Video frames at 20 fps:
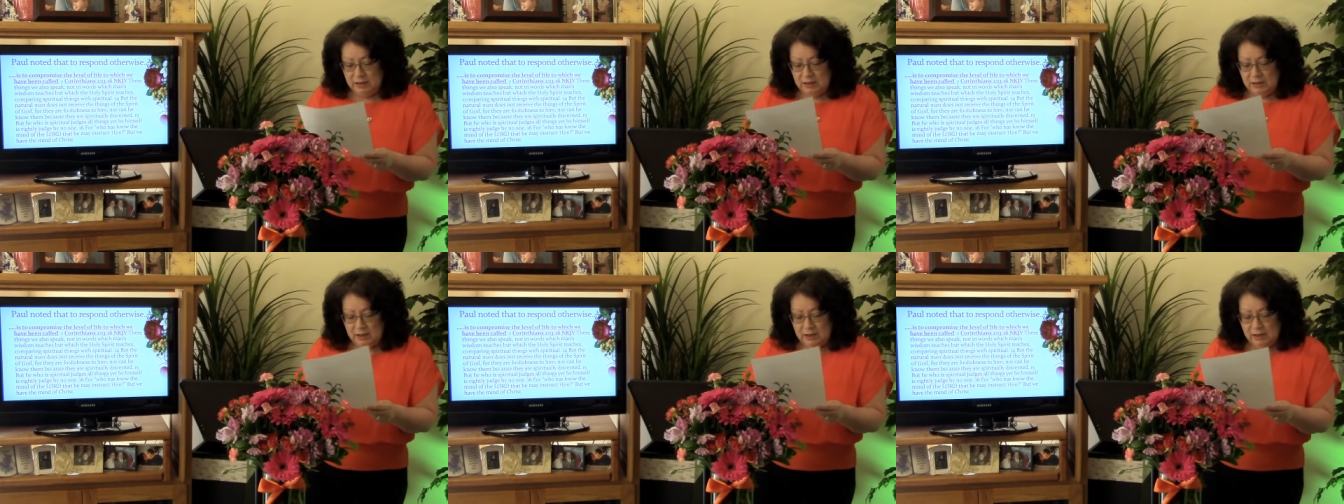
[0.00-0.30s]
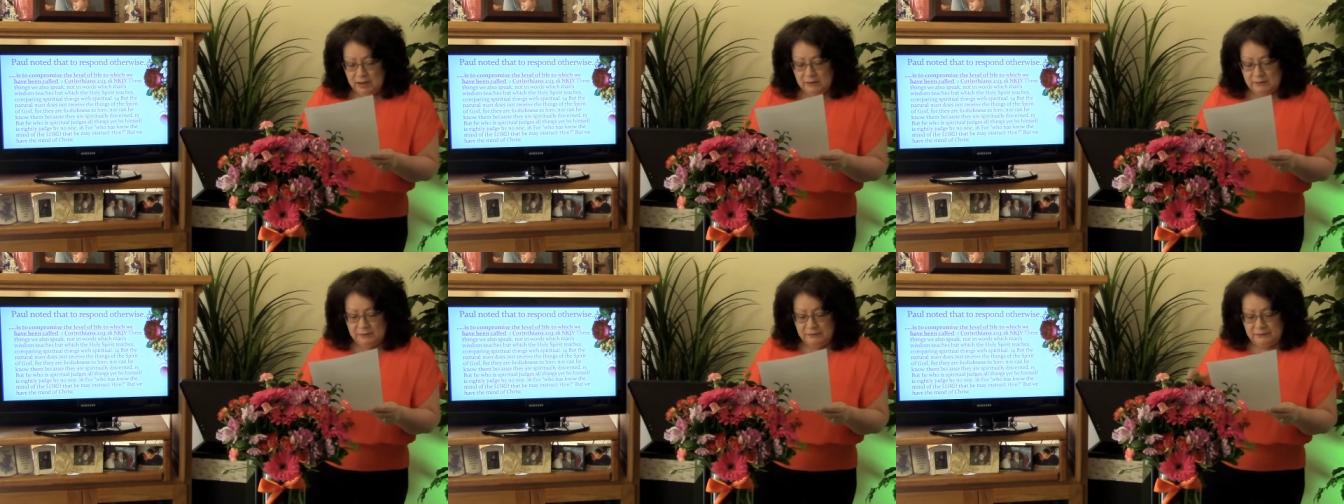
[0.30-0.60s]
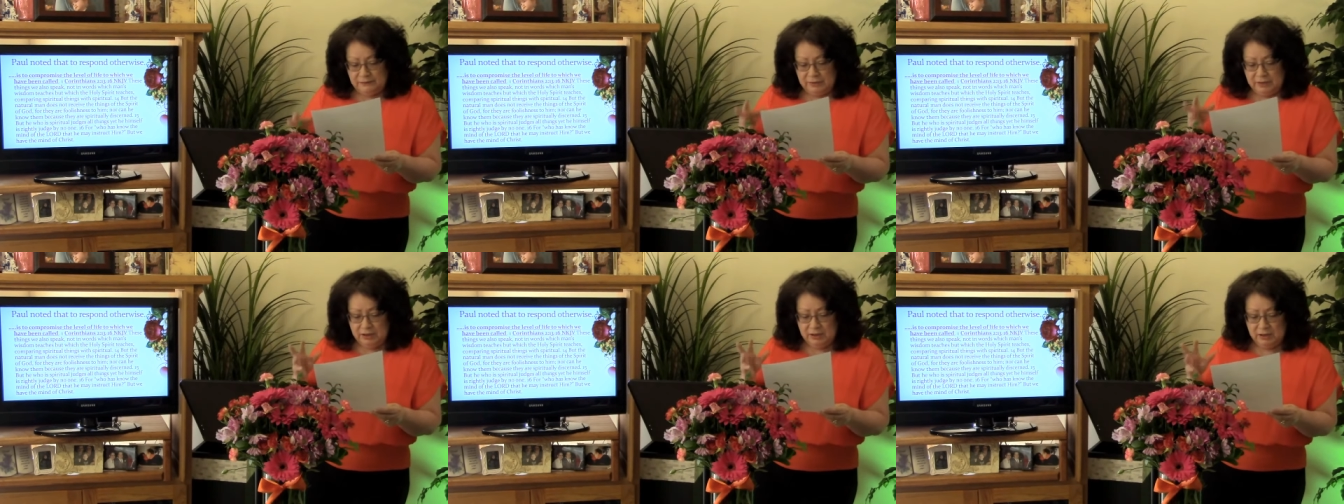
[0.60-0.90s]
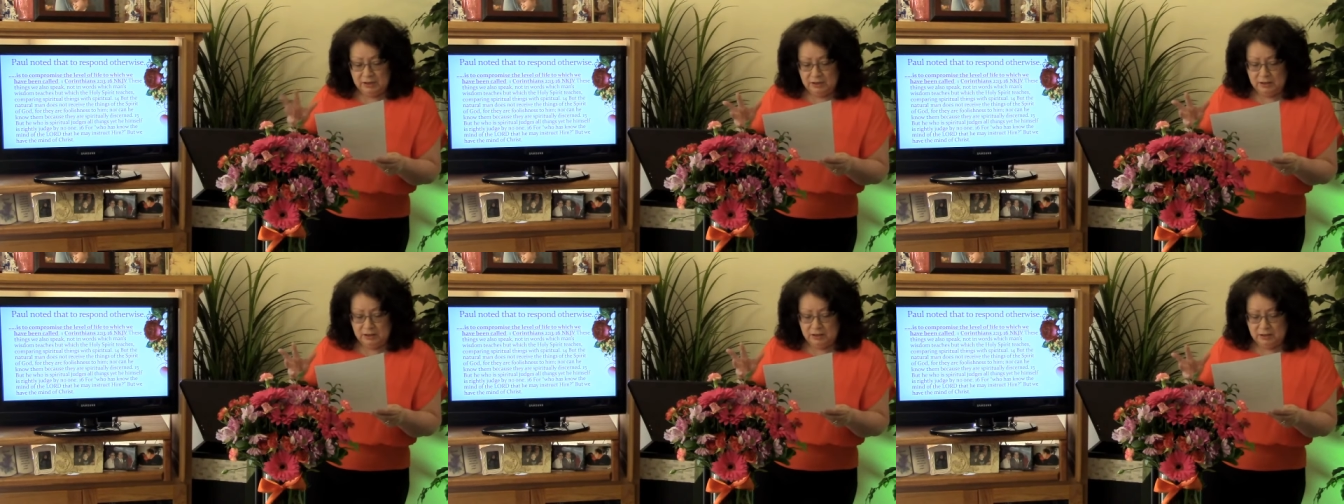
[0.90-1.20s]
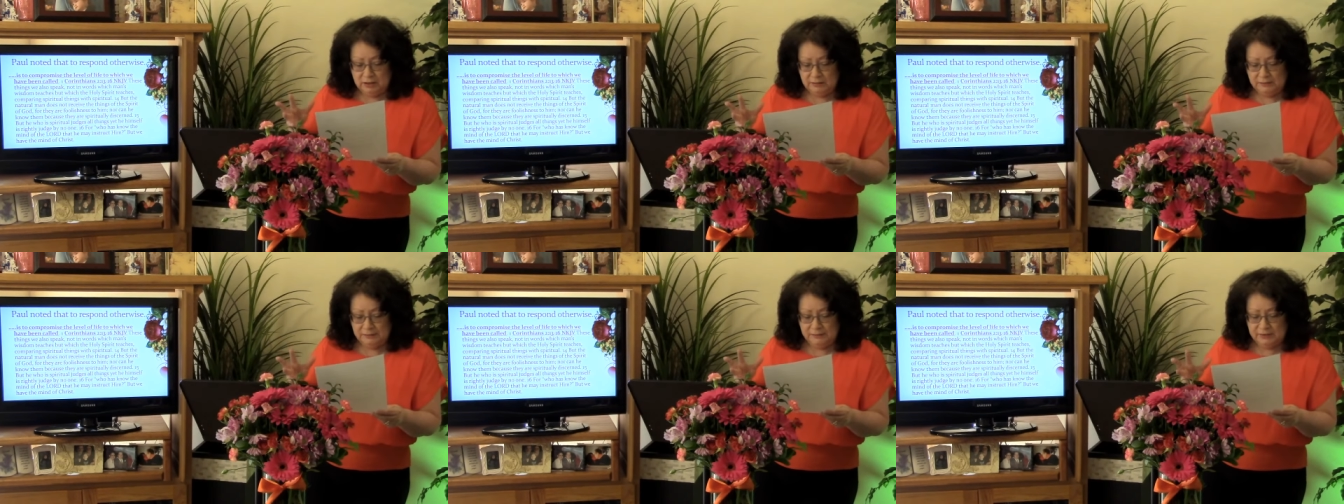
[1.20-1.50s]
of
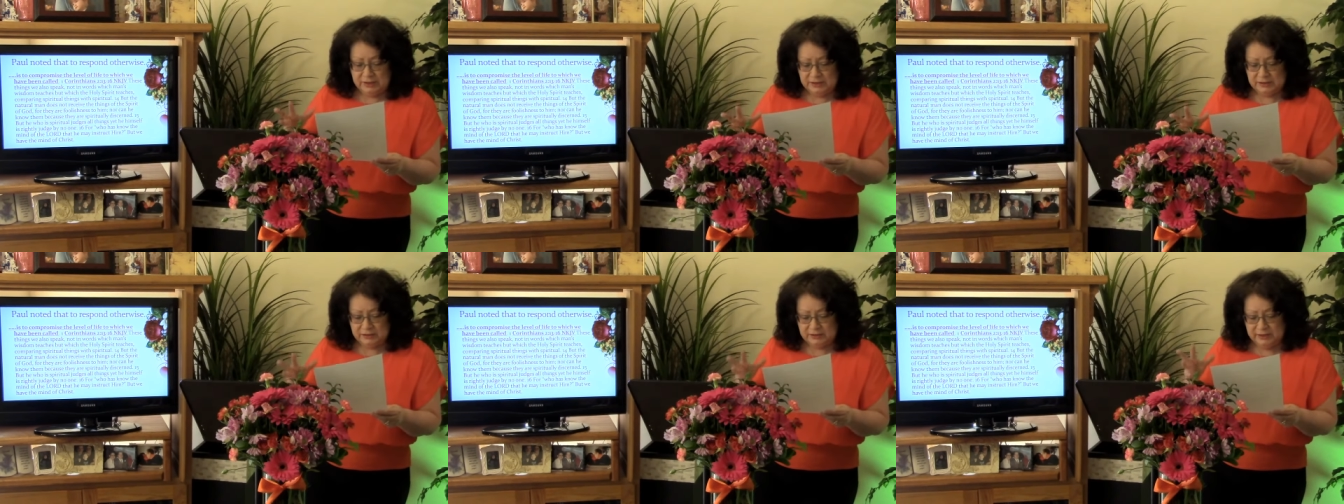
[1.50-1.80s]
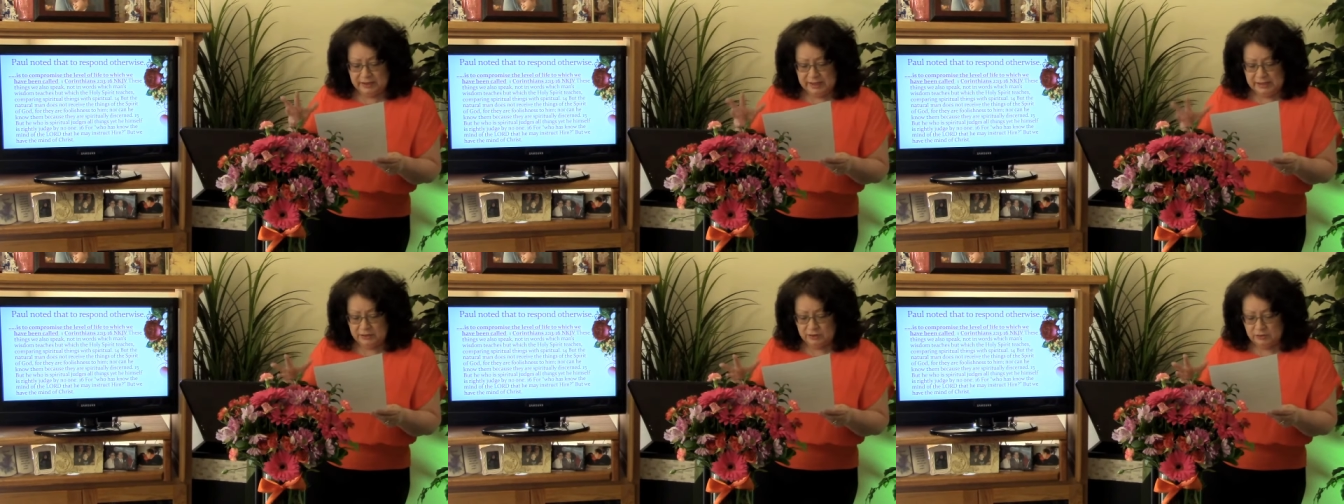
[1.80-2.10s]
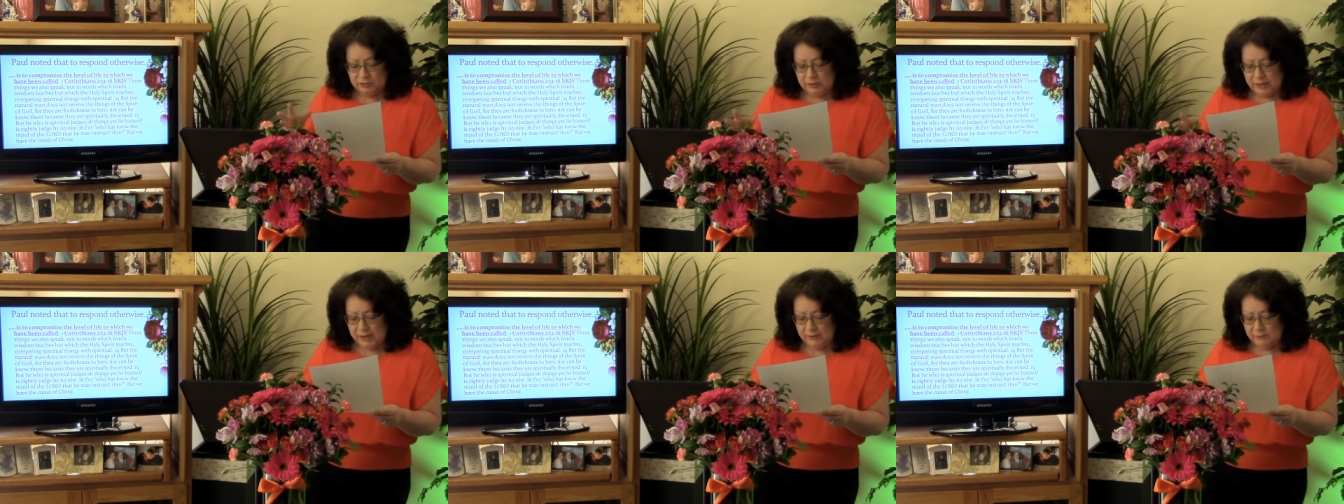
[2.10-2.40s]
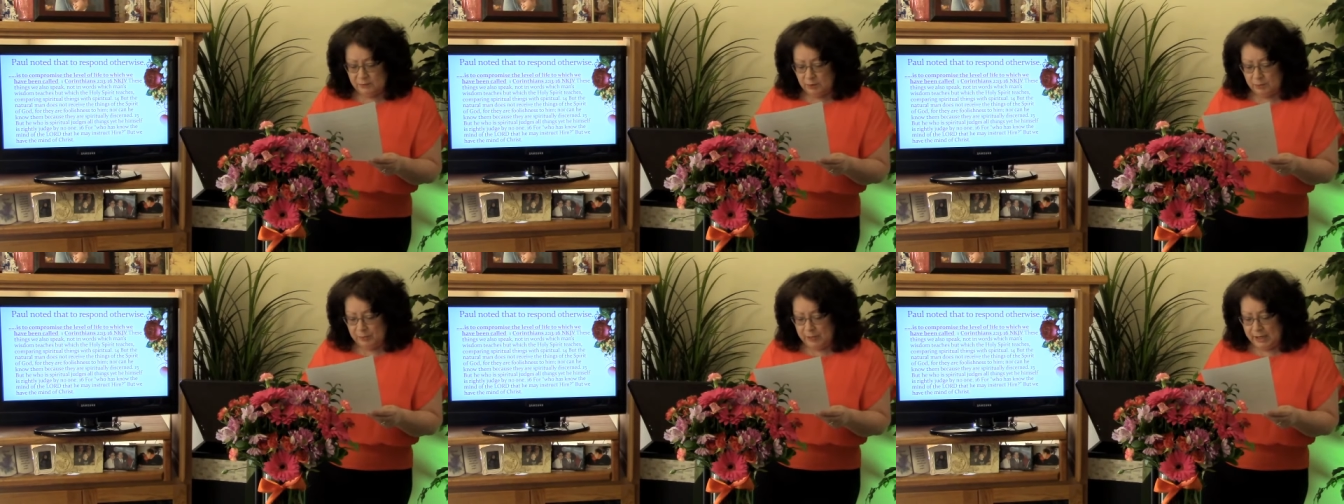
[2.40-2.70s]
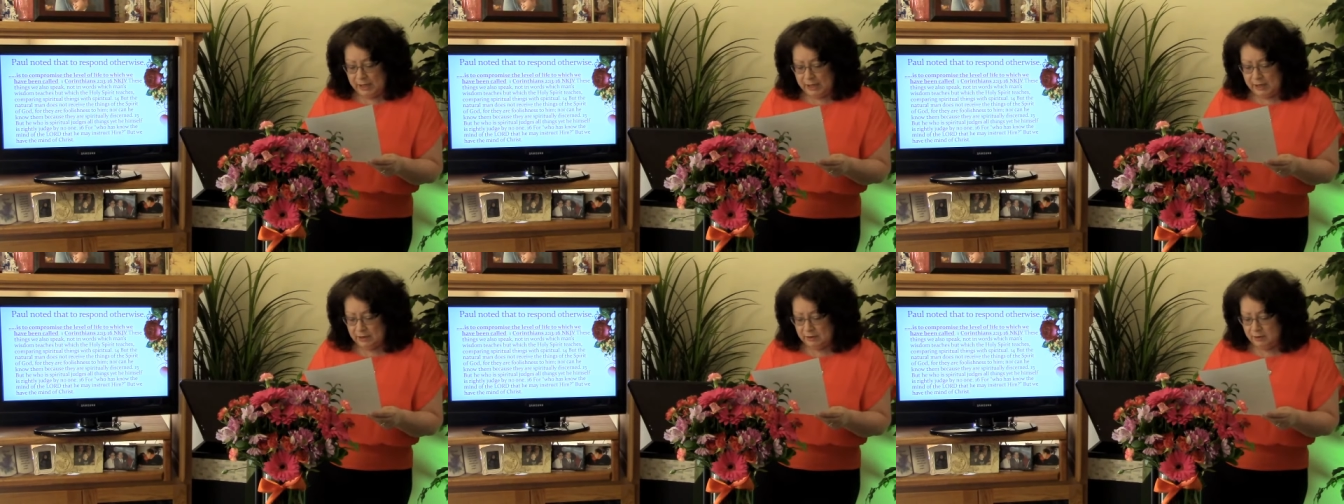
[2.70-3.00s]
uh, this less traveled
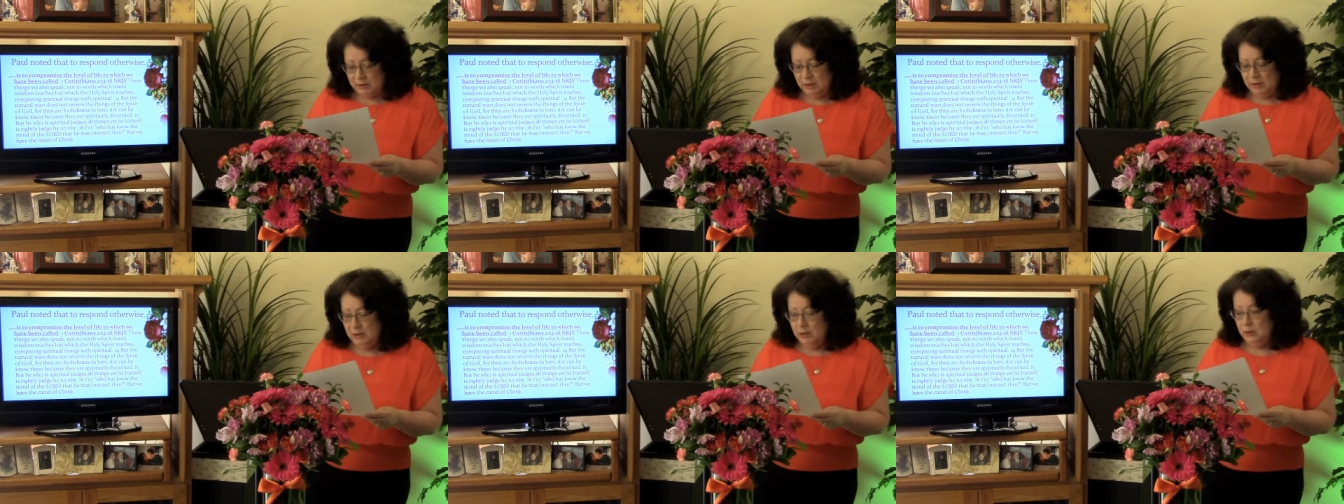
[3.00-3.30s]
path.